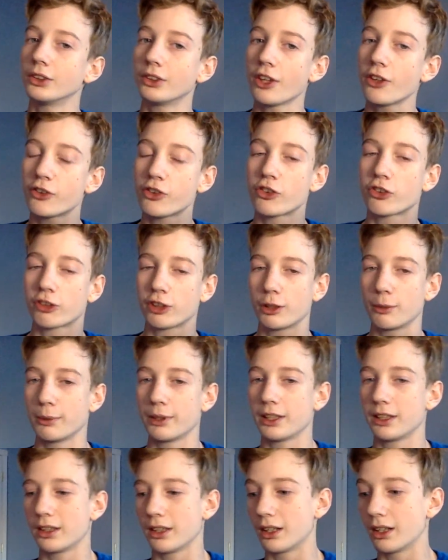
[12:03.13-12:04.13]
this is going to
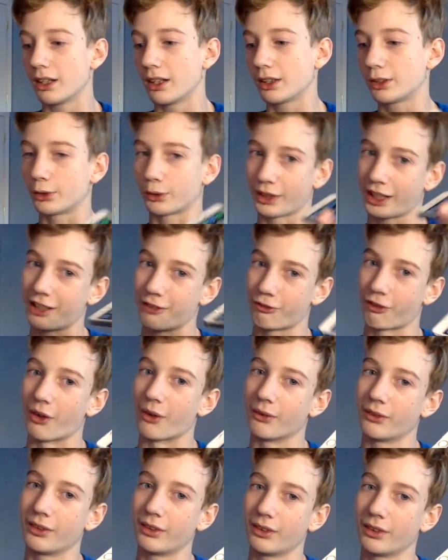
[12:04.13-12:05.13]
be a great
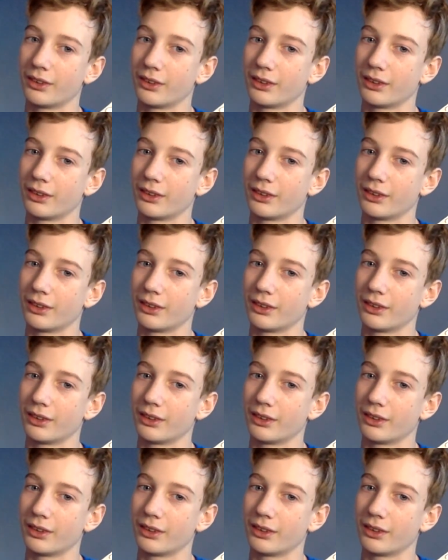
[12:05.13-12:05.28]
phone.